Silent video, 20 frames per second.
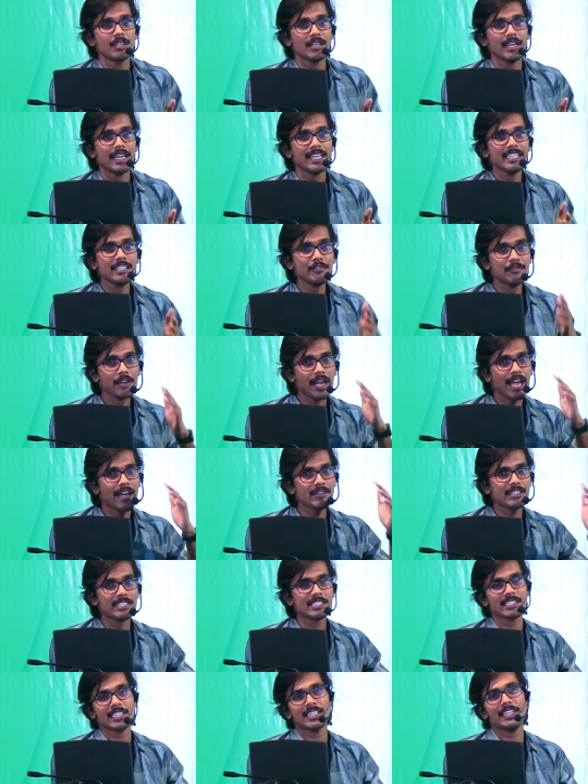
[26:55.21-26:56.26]
And if you have
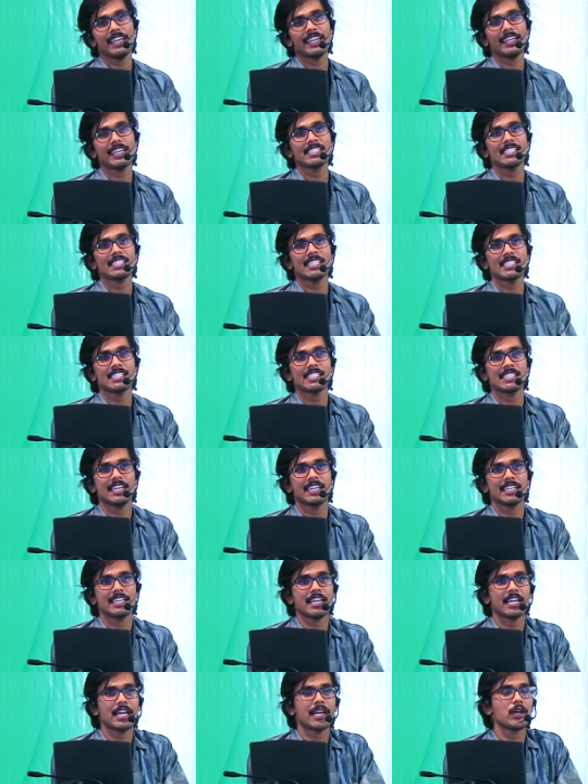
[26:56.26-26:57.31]
dissent against a
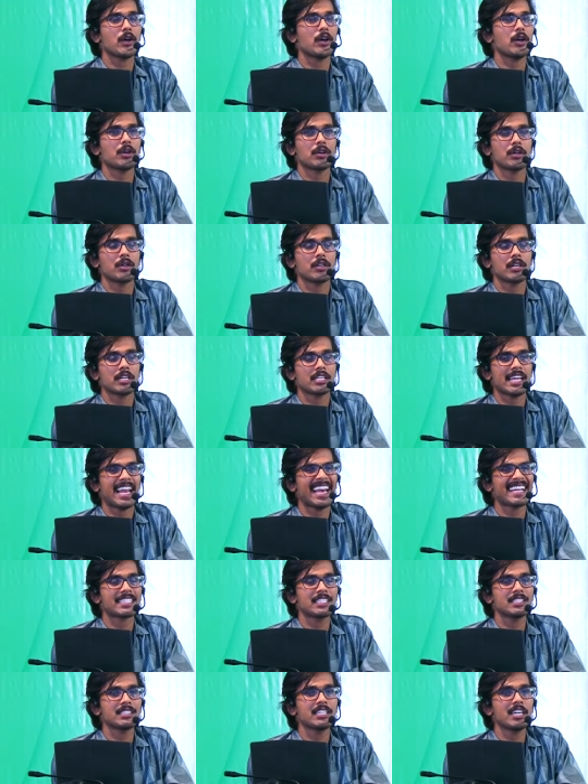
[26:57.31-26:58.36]
state uh, or an
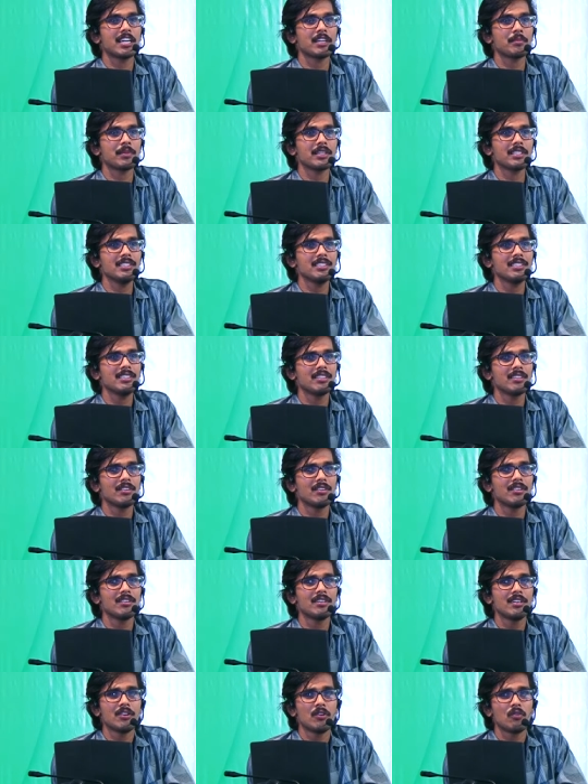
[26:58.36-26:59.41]
elected government,
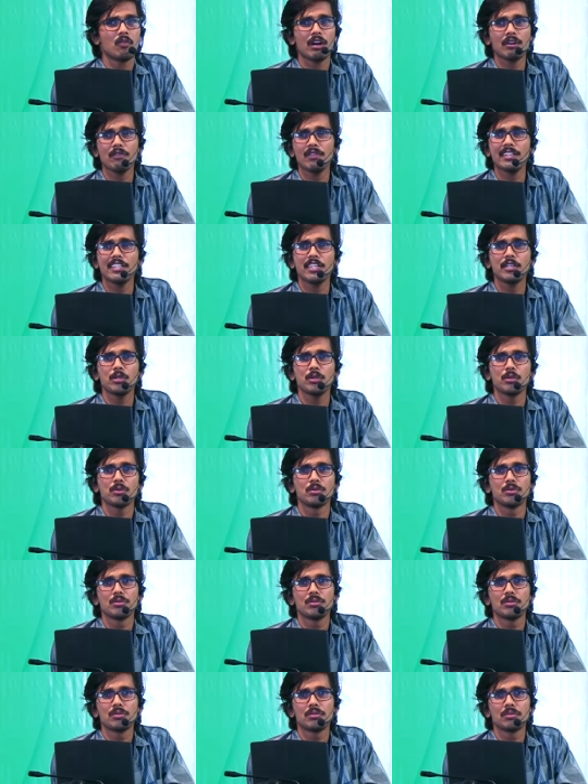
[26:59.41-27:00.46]
what will they do?
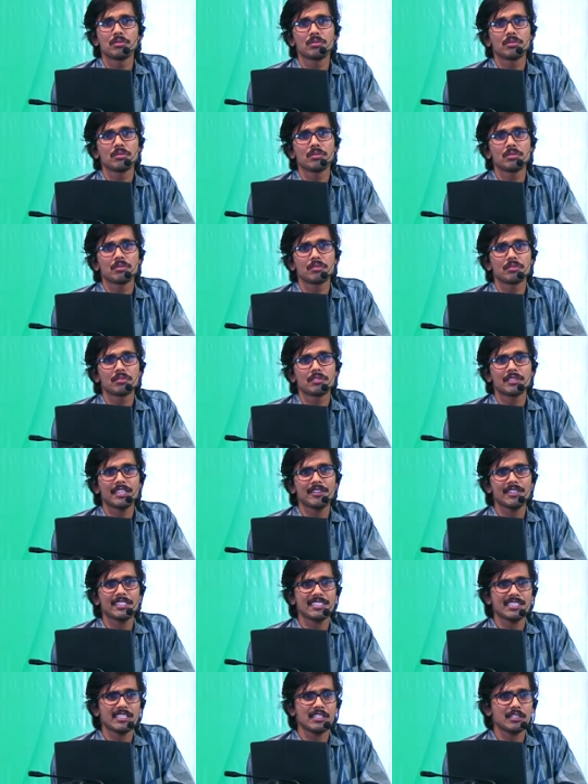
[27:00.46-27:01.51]

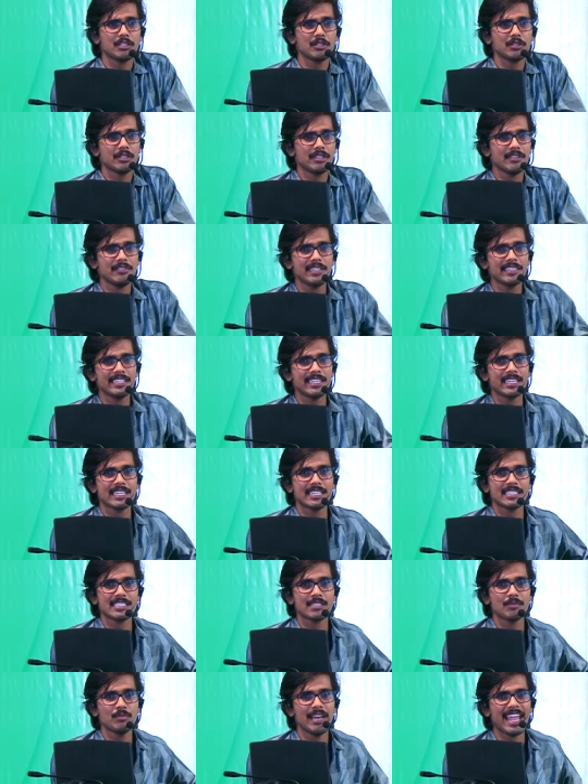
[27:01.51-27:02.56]
will, they
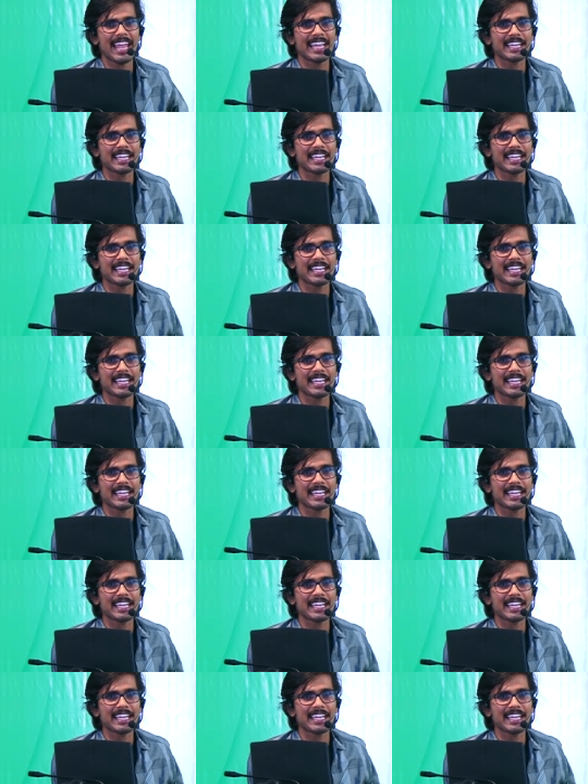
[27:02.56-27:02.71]
simply